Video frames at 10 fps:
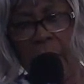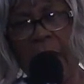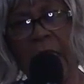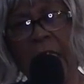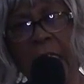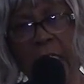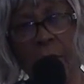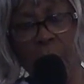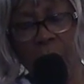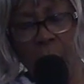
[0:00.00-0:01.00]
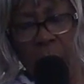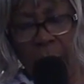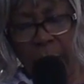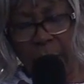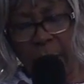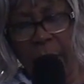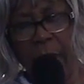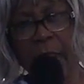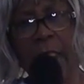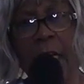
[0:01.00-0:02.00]
that he required.
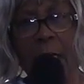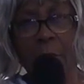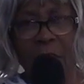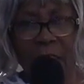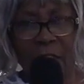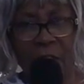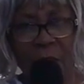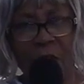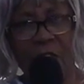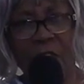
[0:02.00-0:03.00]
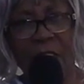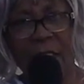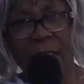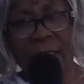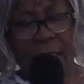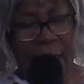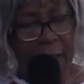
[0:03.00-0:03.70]
God bless you in Jesus' name.